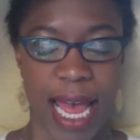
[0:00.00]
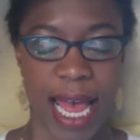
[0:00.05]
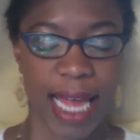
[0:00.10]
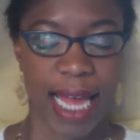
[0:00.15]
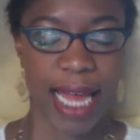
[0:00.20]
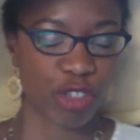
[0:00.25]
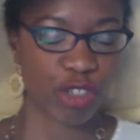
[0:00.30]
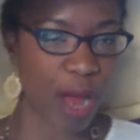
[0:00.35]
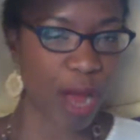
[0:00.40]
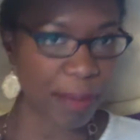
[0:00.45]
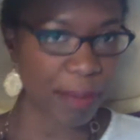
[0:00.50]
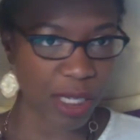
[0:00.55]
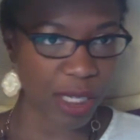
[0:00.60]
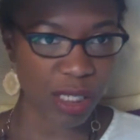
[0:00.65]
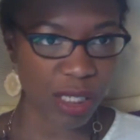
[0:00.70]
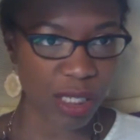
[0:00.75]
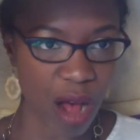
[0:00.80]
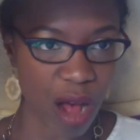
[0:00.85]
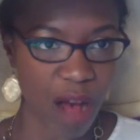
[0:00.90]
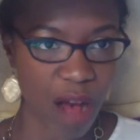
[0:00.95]
and dropped us
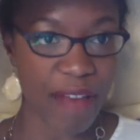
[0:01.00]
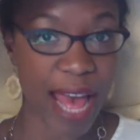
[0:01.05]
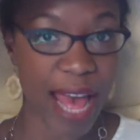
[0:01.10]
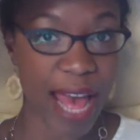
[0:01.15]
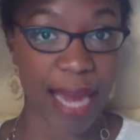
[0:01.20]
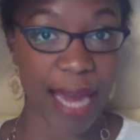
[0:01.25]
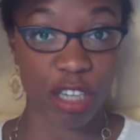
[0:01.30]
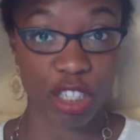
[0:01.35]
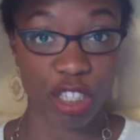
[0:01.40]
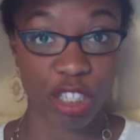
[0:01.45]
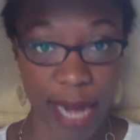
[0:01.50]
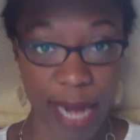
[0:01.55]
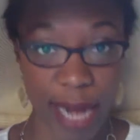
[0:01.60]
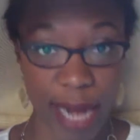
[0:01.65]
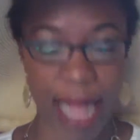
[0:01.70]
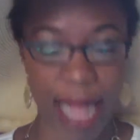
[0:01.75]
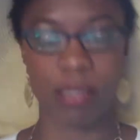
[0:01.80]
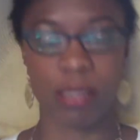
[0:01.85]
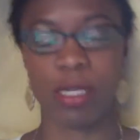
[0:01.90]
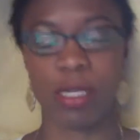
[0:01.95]
off at our
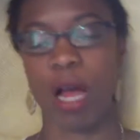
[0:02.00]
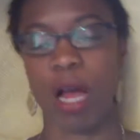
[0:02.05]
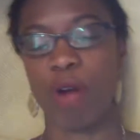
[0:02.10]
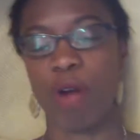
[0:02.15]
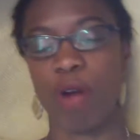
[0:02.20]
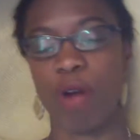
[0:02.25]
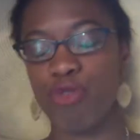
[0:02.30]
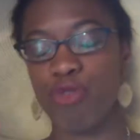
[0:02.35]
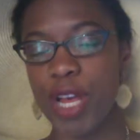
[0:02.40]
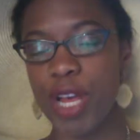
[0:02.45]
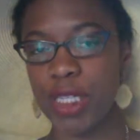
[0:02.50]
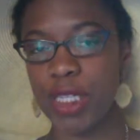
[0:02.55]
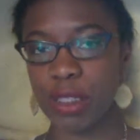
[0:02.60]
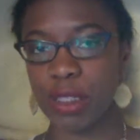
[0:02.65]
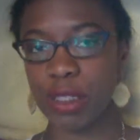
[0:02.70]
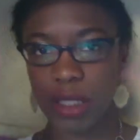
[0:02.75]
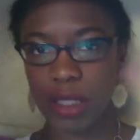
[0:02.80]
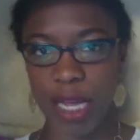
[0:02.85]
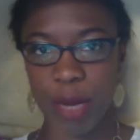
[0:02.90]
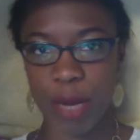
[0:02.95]
treehouse. Now,
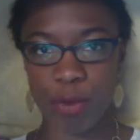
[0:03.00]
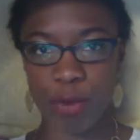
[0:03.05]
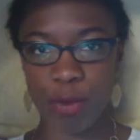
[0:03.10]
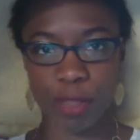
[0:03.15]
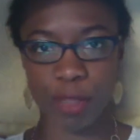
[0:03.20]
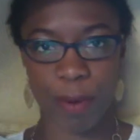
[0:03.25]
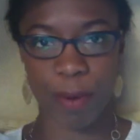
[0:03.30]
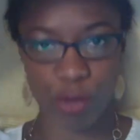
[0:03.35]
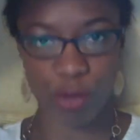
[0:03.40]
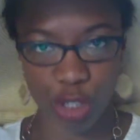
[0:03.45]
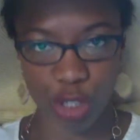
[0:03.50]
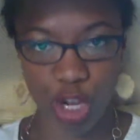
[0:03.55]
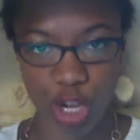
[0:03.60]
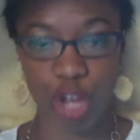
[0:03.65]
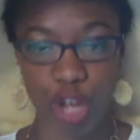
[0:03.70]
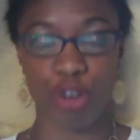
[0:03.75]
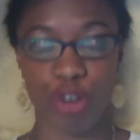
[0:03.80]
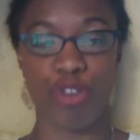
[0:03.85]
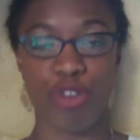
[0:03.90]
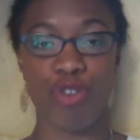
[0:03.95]
originally, we're supposed to
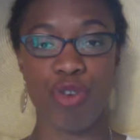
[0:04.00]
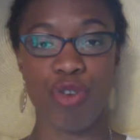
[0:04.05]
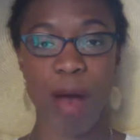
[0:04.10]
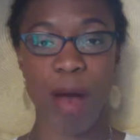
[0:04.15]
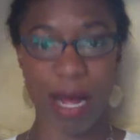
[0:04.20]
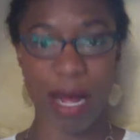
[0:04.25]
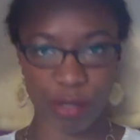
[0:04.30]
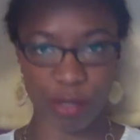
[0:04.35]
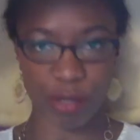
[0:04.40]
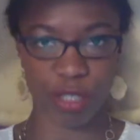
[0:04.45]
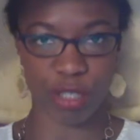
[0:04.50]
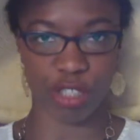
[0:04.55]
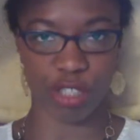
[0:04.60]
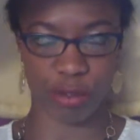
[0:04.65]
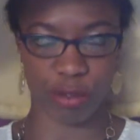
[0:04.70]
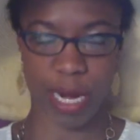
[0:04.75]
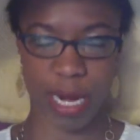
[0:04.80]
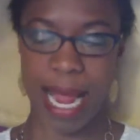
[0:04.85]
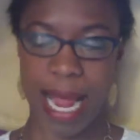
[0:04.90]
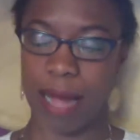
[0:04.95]
canoe out to the
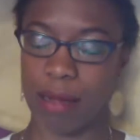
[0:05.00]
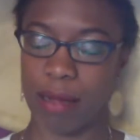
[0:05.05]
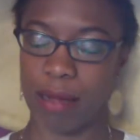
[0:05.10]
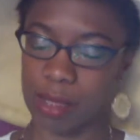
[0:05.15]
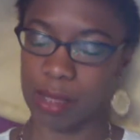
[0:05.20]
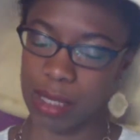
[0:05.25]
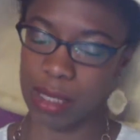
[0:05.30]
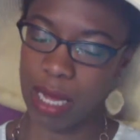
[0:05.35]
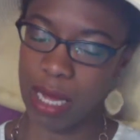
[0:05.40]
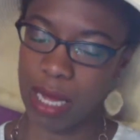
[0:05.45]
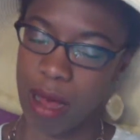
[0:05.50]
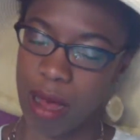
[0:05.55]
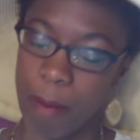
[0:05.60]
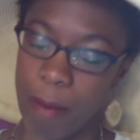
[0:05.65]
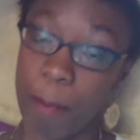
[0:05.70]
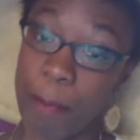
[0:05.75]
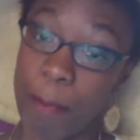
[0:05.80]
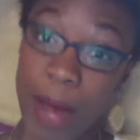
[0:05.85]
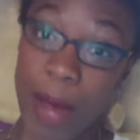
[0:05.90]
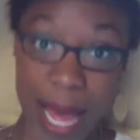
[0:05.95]
treehouse,
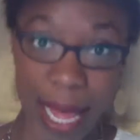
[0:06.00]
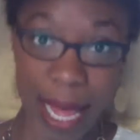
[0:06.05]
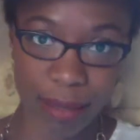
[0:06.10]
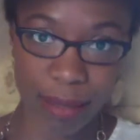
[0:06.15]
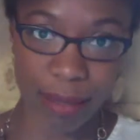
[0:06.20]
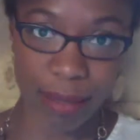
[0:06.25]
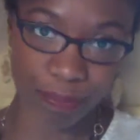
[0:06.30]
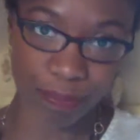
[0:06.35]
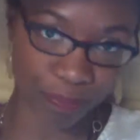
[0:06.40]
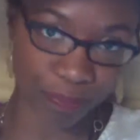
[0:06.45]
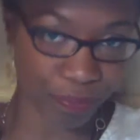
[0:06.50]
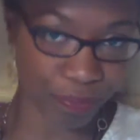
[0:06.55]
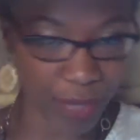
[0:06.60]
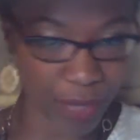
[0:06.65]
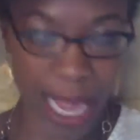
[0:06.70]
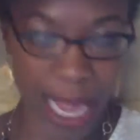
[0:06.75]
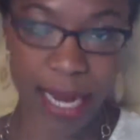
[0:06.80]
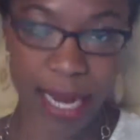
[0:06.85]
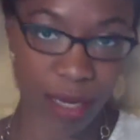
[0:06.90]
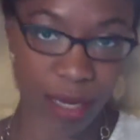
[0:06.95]
but
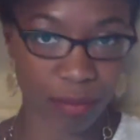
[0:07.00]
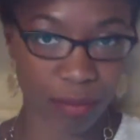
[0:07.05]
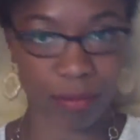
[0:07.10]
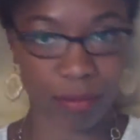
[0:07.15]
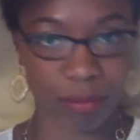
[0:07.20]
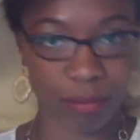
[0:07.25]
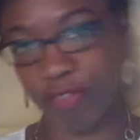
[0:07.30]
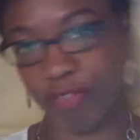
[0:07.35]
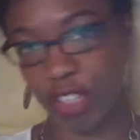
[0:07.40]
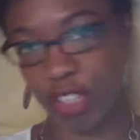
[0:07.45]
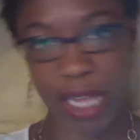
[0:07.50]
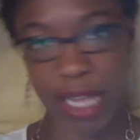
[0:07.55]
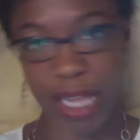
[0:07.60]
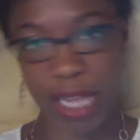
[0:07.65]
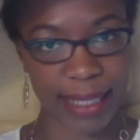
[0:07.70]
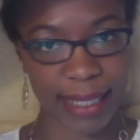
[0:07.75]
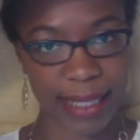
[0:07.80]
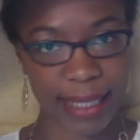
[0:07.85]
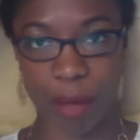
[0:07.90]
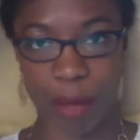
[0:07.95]
they didn't feel
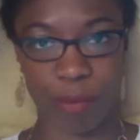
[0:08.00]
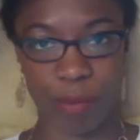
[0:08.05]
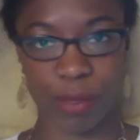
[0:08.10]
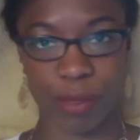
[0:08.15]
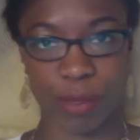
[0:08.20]
like it